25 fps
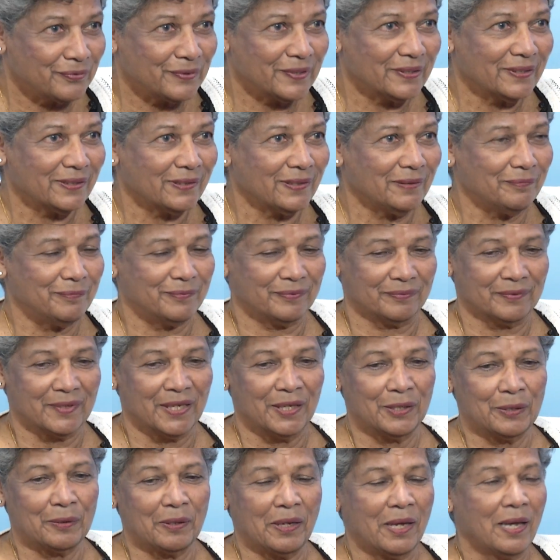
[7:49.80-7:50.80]
here,
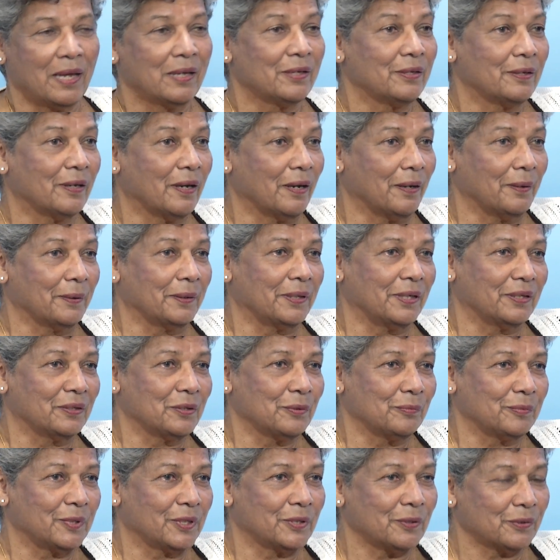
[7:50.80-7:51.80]

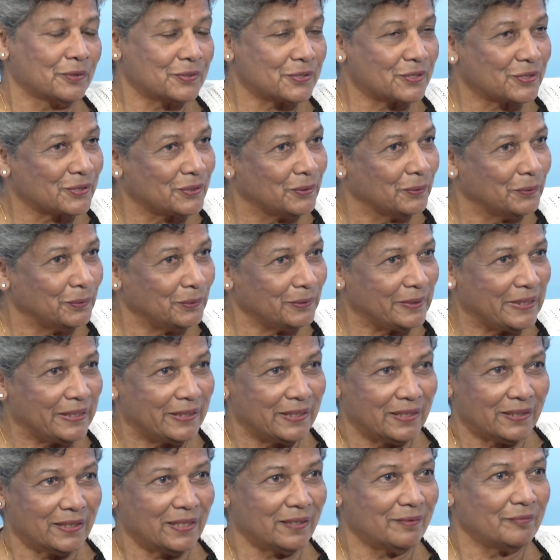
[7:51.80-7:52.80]
we go to school
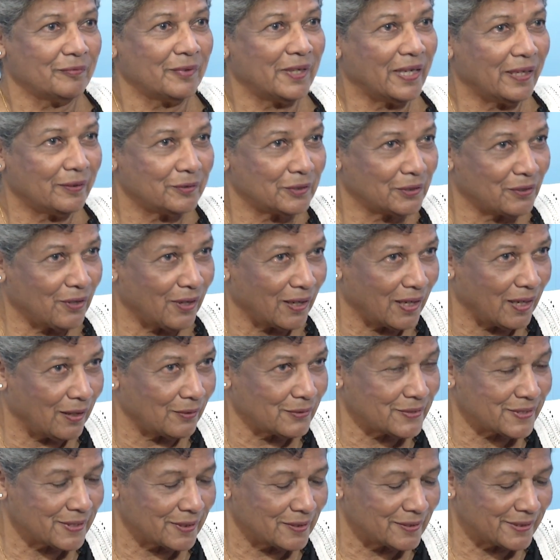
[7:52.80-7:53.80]
here, and we had to call
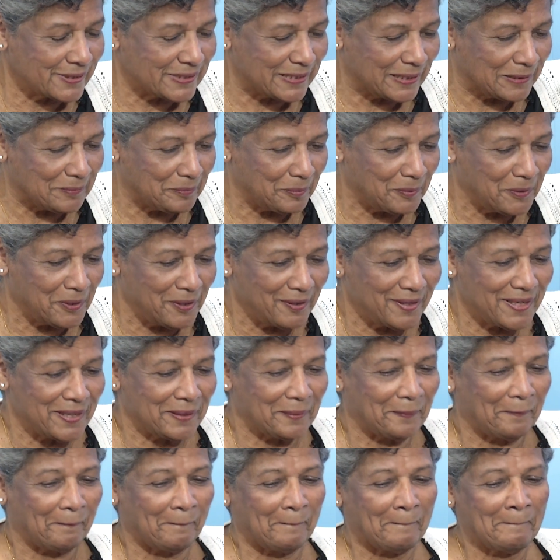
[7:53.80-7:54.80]
ourselves
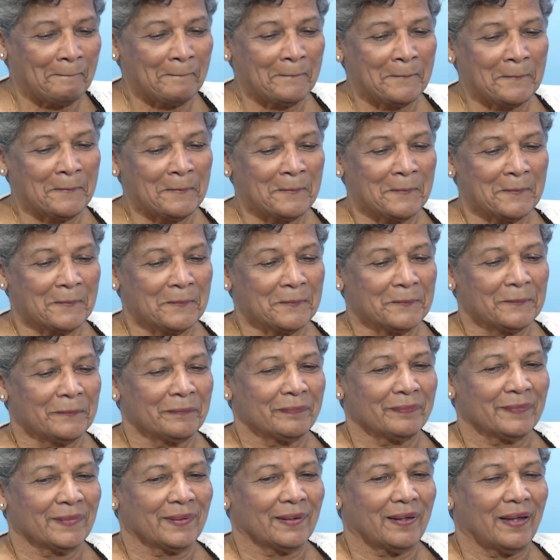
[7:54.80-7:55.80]
Singaporean.
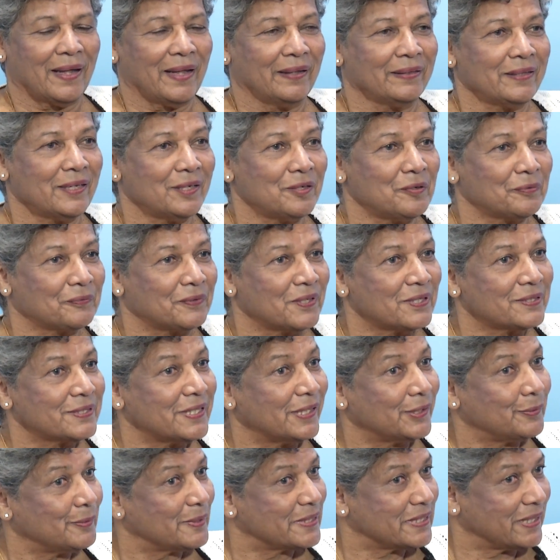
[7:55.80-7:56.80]
And then, of course,
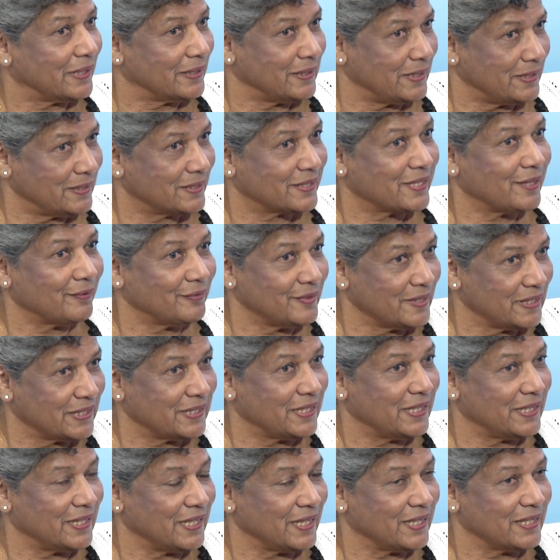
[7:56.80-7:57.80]
that was
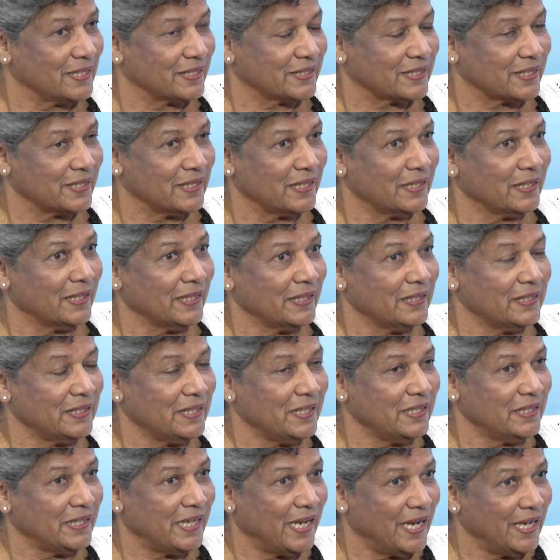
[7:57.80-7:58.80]
1970s. In
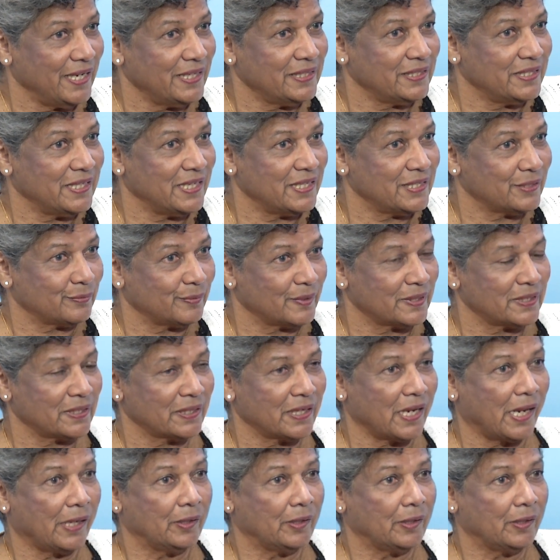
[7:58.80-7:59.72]
1980s, with the